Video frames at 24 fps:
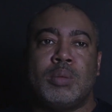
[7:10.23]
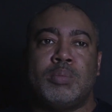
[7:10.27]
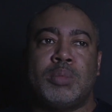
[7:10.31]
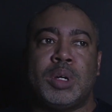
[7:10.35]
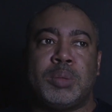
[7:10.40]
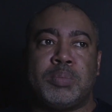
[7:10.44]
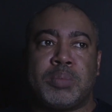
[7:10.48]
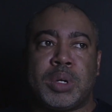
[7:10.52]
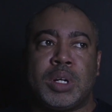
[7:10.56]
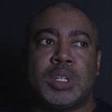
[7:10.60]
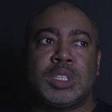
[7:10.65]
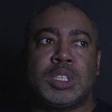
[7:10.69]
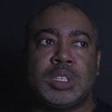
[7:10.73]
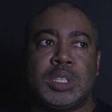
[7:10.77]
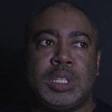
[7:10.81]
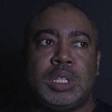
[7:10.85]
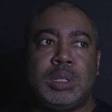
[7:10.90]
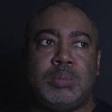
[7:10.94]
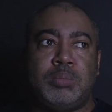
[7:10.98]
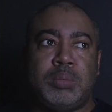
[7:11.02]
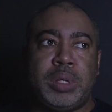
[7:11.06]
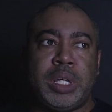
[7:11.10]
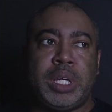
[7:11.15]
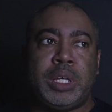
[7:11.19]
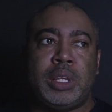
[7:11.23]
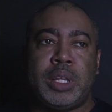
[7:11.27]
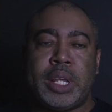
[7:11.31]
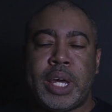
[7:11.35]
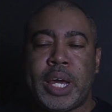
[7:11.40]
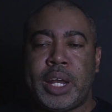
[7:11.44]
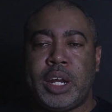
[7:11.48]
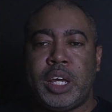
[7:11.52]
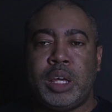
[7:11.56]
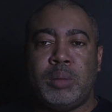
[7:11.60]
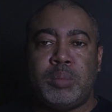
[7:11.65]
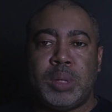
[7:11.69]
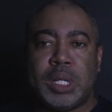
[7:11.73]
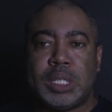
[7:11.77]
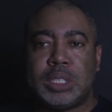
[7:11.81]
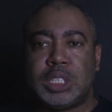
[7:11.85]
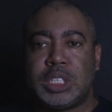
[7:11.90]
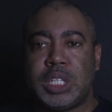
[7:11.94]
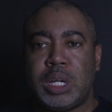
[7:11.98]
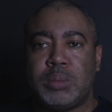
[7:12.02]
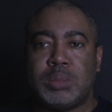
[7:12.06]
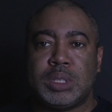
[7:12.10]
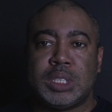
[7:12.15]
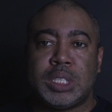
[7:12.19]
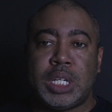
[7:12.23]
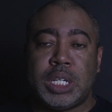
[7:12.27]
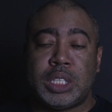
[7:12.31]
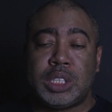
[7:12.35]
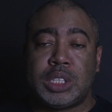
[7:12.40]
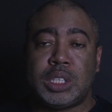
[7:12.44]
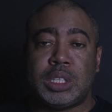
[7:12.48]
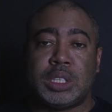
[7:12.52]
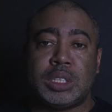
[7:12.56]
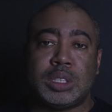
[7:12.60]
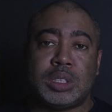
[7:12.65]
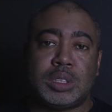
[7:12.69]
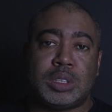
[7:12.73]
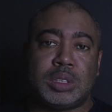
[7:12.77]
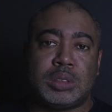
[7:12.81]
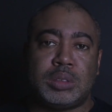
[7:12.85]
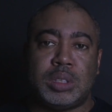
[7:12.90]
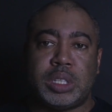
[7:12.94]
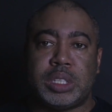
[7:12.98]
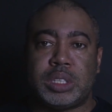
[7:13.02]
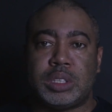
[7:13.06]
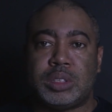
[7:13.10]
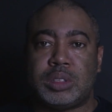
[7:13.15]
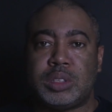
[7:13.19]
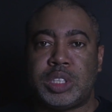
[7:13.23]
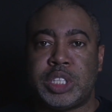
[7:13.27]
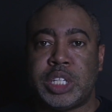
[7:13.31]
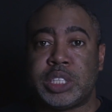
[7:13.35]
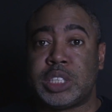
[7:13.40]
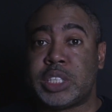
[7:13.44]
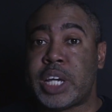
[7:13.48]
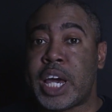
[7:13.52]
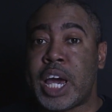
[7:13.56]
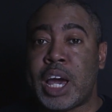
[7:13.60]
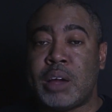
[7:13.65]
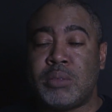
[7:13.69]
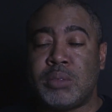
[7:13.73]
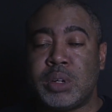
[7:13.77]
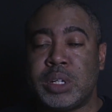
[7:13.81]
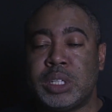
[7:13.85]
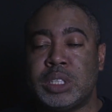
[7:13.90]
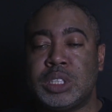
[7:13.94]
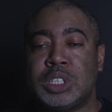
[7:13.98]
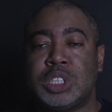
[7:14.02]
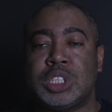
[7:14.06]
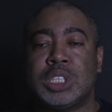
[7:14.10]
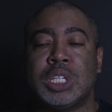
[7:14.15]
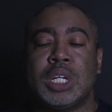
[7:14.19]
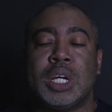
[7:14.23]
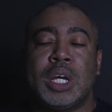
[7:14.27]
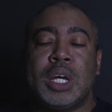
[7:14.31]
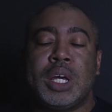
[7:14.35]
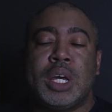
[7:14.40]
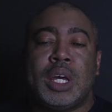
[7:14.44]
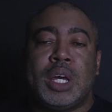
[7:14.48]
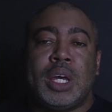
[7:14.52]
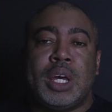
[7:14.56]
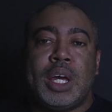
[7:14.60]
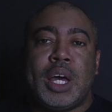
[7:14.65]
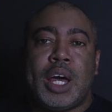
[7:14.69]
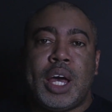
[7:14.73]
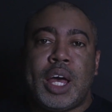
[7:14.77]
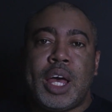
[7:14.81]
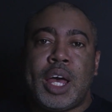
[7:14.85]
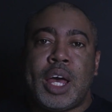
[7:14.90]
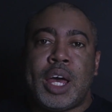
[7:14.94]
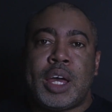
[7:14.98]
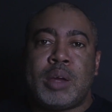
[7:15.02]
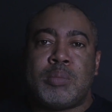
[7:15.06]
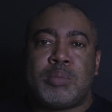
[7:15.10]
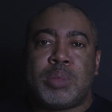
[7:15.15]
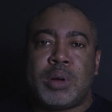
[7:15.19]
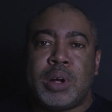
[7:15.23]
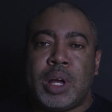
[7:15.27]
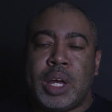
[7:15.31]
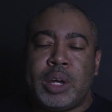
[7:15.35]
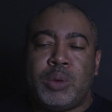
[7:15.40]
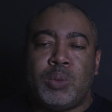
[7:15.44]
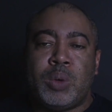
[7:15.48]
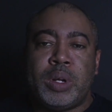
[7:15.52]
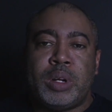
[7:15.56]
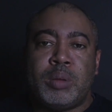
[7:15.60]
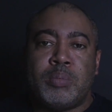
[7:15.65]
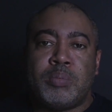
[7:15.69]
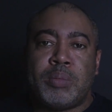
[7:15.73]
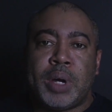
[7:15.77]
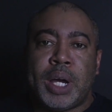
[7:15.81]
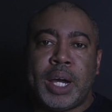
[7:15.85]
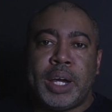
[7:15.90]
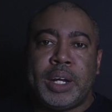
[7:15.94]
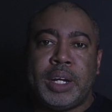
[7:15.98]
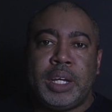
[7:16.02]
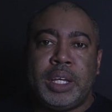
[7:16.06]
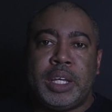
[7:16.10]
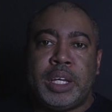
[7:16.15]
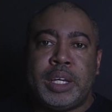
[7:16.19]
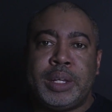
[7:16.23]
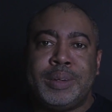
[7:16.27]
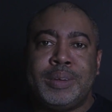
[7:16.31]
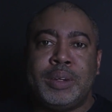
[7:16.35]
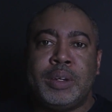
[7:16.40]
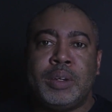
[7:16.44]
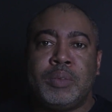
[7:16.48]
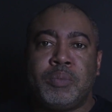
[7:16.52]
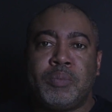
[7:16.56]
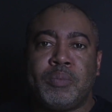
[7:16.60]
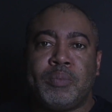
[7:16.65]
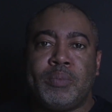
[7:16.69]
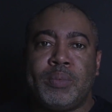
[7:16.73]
But personally, being that image stabilization is just average, I probably wouldn't buy it again.